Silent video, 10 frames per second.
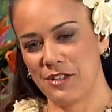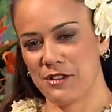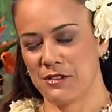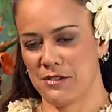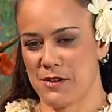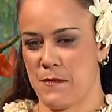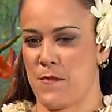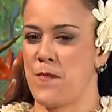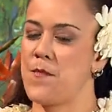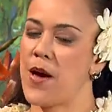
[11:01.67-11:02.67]
You know,
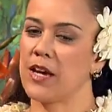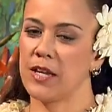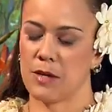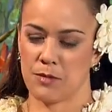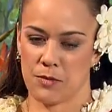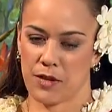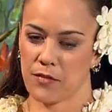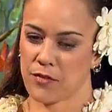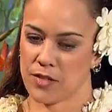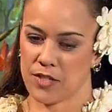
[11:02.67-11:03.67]
um, backing up to when I
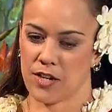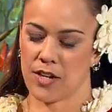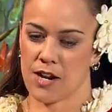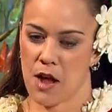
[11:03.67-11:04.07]
first started